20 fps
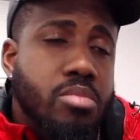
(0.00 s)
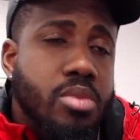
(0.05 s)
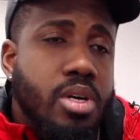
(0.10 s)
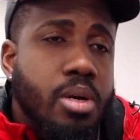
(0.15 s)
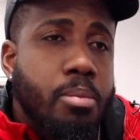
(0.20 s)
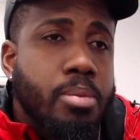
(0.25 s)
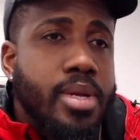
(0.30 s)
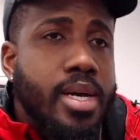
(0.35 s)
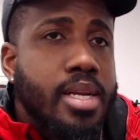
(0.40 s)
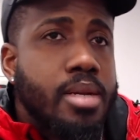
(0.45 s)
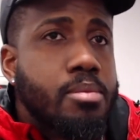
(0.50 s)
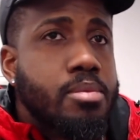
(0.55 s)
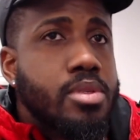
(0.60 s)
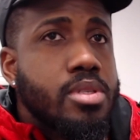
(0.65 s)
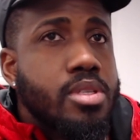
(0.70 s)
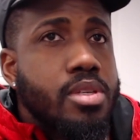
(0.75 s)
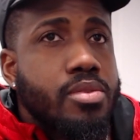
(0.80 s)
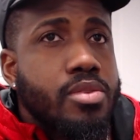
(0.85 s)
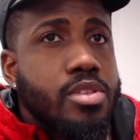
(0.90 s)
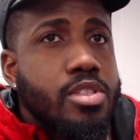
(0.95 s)
apply them to
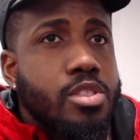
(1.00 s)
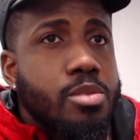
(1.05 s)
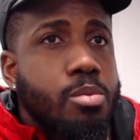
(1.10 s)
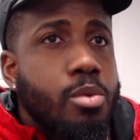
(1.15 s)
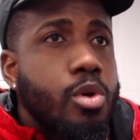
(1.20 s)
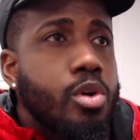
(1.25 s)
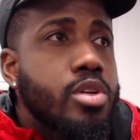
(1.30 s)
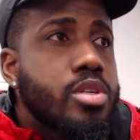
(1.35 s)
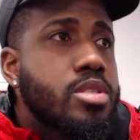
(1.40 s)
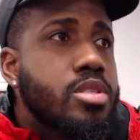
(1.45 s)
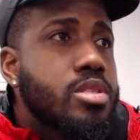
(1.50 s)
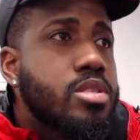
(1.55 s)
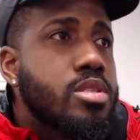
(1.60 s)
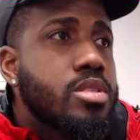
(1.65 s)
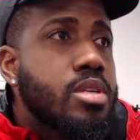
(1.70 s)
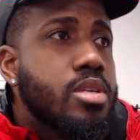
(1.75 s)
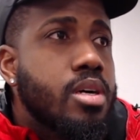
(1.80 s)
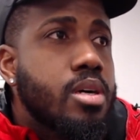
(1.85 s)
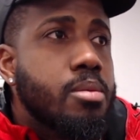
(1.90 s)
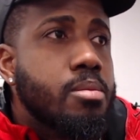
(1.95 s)
different sports.
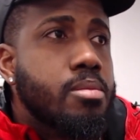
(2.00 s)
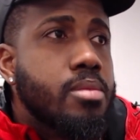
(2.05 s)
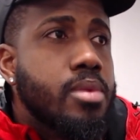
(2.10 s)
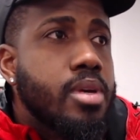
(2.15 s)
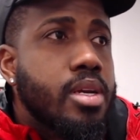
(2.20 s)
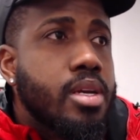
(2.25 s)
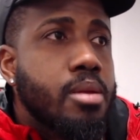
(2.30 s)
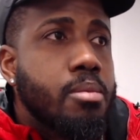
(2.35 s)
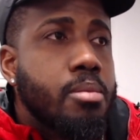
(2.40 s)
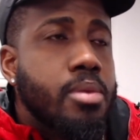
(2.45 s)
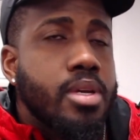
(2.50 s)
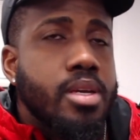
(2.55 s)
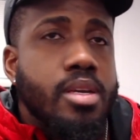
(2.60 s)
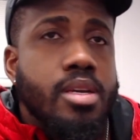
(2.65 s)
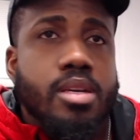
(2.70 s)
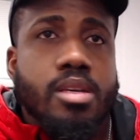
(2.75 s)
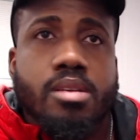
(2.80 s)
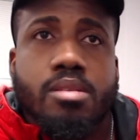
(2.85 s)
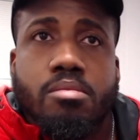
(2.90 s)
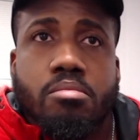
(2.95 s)
It can
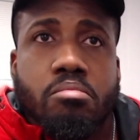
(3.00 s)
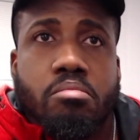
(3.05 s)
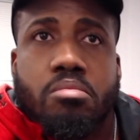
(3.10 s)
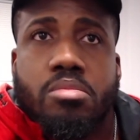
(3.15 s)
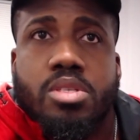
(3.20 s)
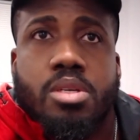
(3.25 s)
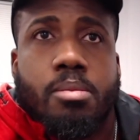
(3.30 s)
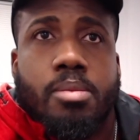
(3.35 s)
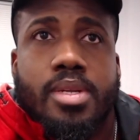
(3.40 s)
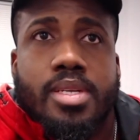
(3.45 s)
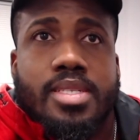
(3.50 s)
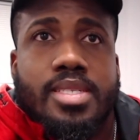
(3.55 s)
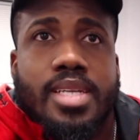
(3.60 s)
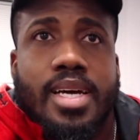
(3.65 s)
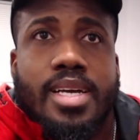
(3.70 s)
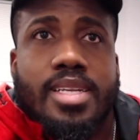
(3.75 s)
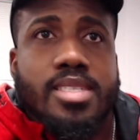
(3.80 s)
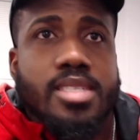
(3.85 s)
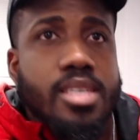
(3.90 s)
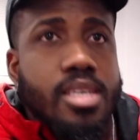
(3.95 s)
be simple as
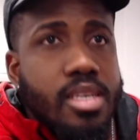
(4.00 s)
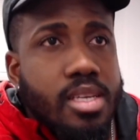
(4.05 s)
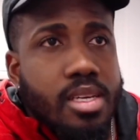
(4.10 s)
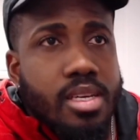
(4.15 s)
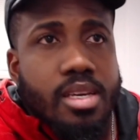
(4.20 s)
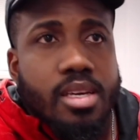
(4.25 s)
dancing,